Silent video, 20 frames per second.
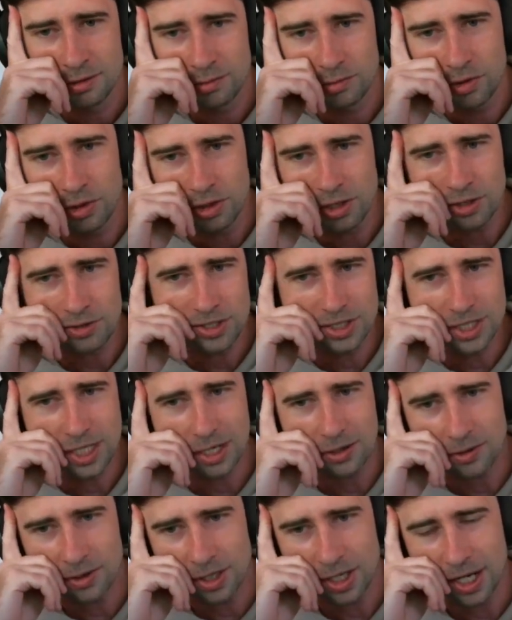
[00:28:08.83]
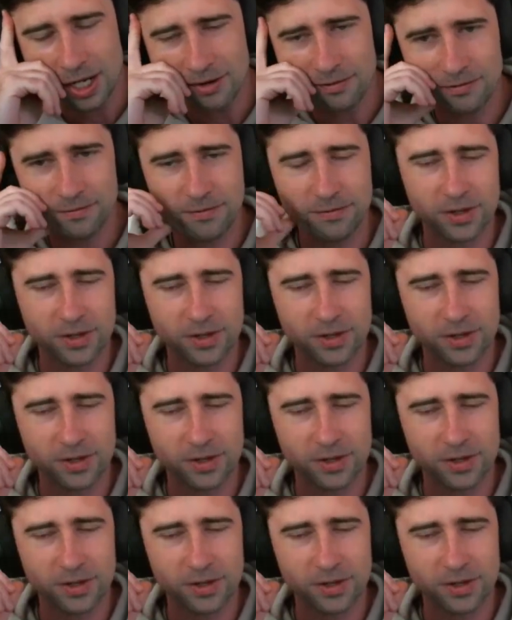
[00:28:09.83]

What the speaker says: Moon Girl just held it out and